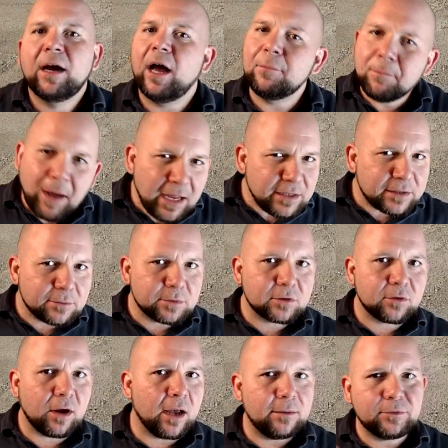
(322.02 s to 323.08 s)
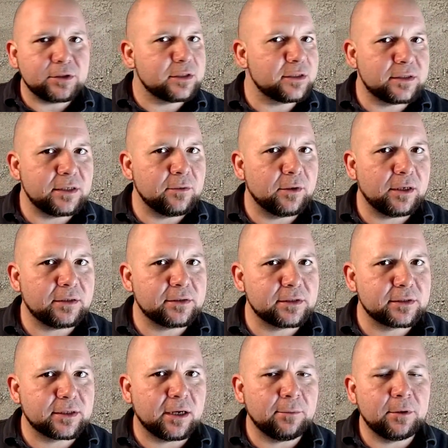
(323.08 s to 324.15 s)
I might subscribe just to see what else
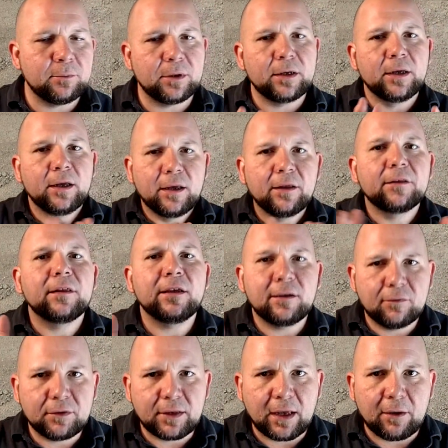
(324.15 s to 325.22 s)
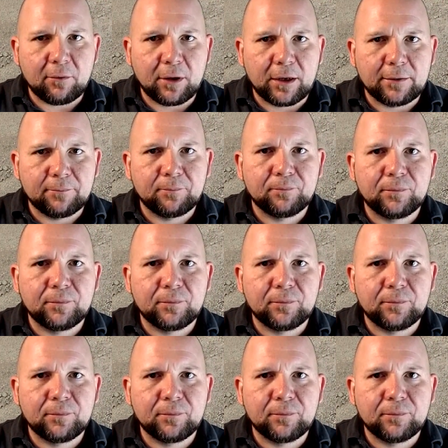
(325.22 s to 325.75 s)
is coming. But think of it that way.